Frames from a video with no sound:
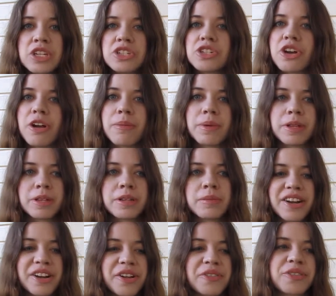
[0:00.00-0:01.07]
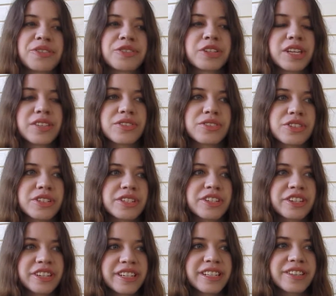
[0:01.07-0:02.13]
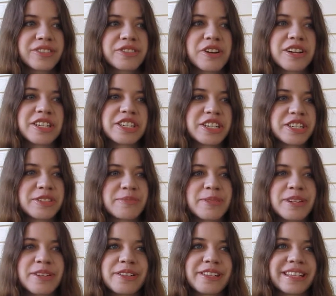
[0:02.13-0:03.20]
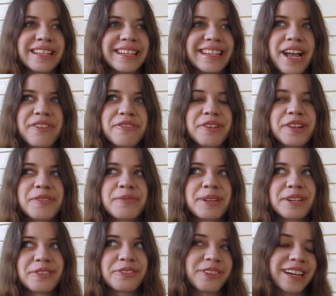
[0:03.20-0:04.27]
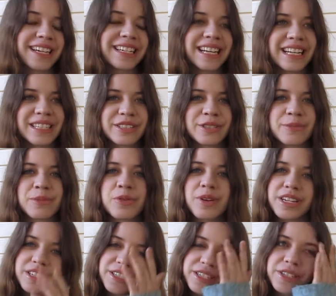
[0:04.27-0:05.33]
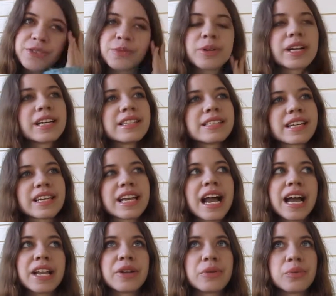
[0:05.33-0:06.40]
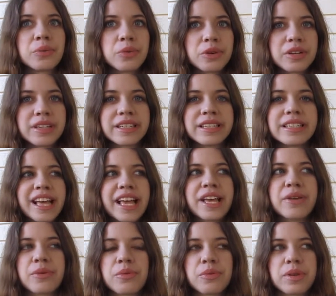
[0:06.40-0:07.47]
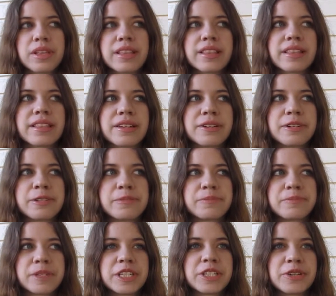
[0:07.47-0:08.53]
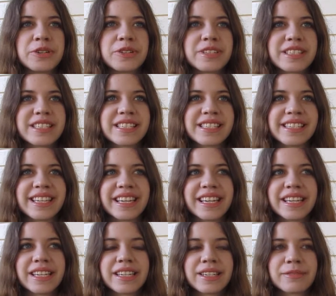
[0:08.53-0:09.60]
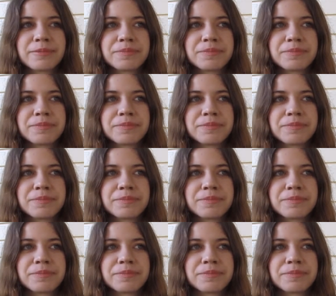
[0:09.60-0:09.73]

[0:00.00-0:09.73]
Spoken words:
German. I don't know, kids are just good, they're non-judgmental, and I wouldn't be afraid to ask them questions, whereas I kind of would, like with adults. Like,